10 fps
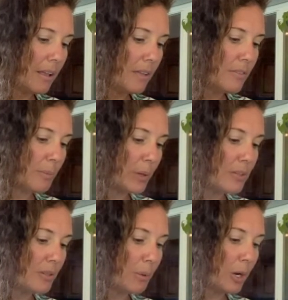to burn
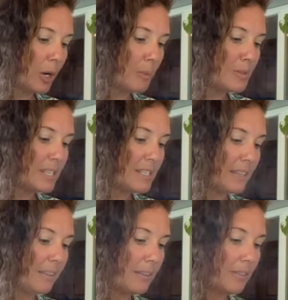some herbs. This
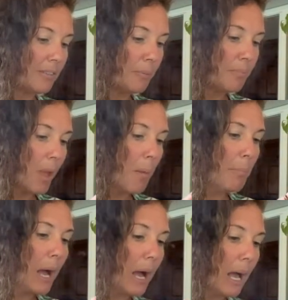is
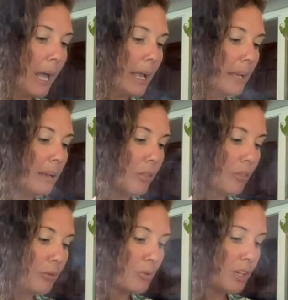pine,
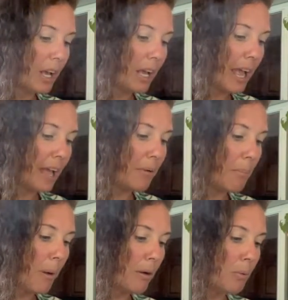thuja, and
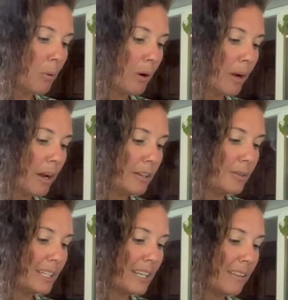mugwort. You
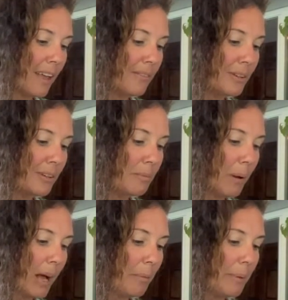can hear the evergreen
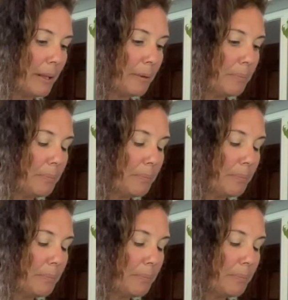popping.